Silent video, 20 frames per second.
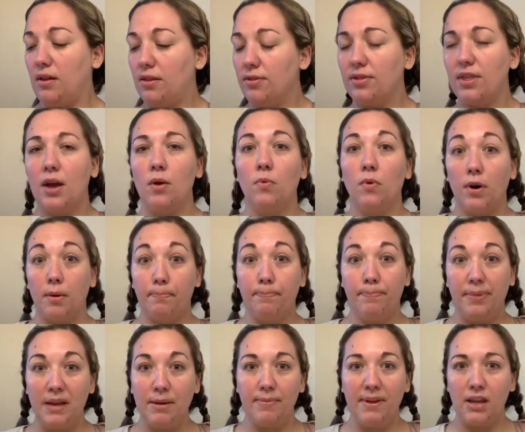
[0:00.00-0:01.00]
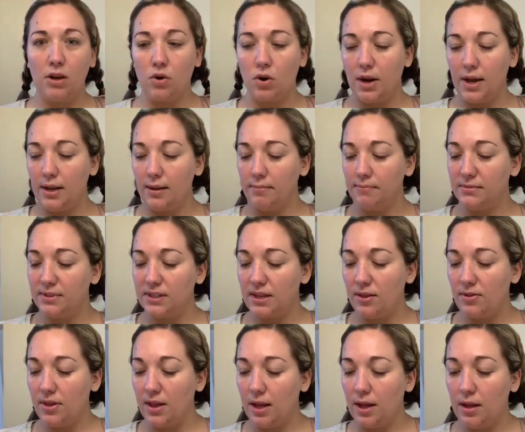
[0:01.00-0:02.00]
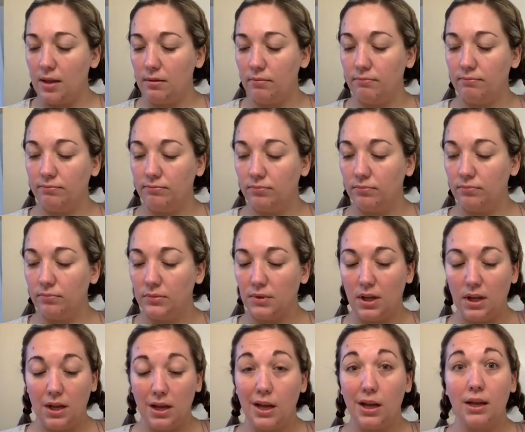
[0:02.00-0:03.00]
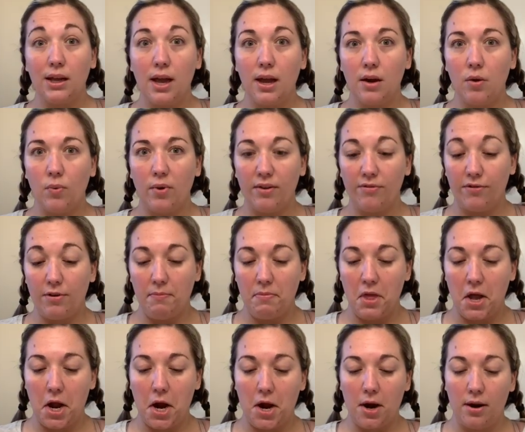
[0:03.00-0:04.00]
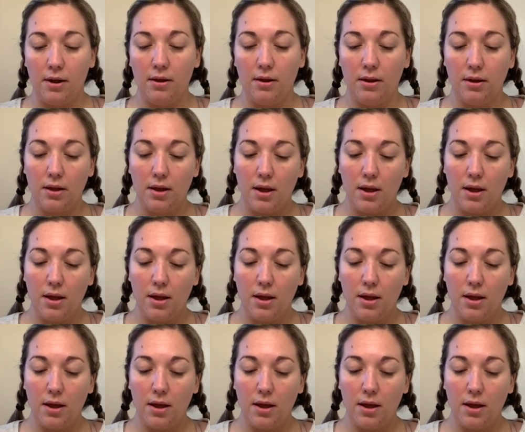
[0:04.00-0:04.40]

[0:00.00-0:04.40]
they were BB creams and then kind of went from there.